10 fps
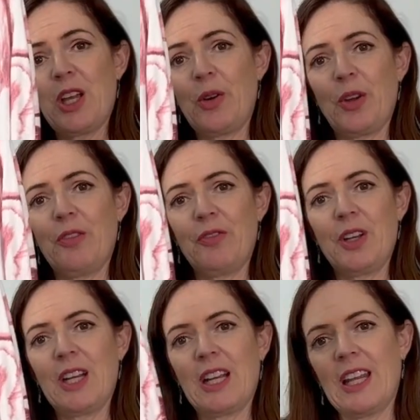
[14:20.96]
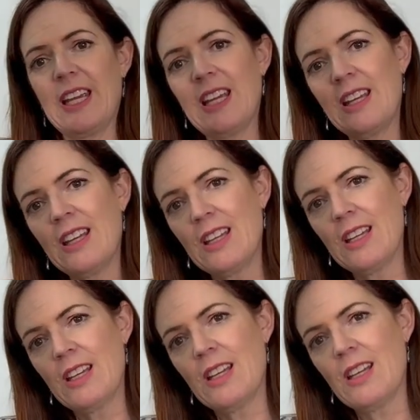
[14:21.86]
going on vertically,
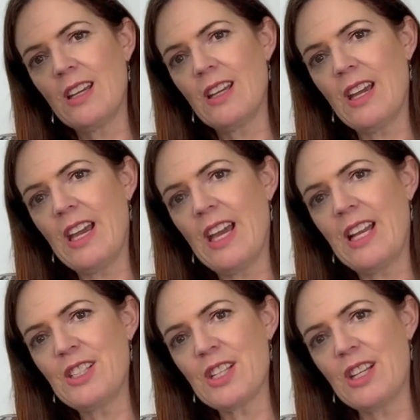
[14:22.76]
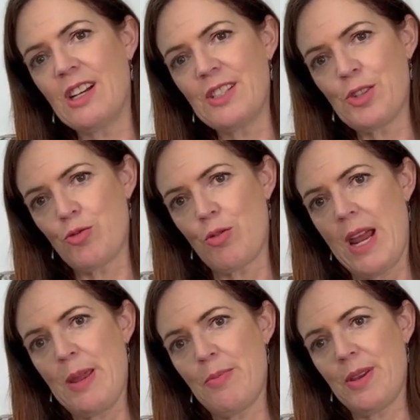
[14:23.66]
and nice
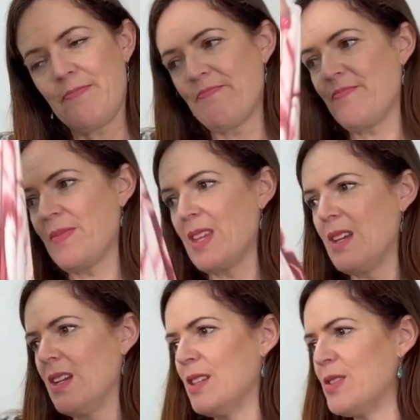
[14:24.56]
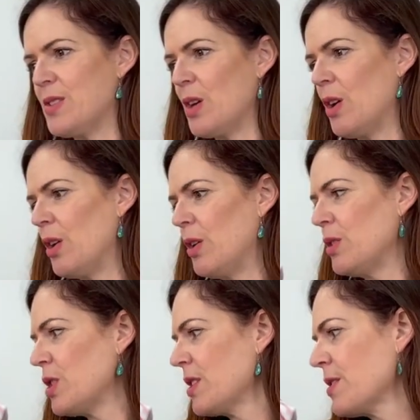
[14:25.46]
drape. So
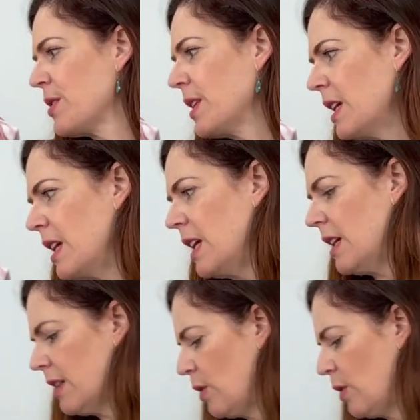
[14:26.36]
just the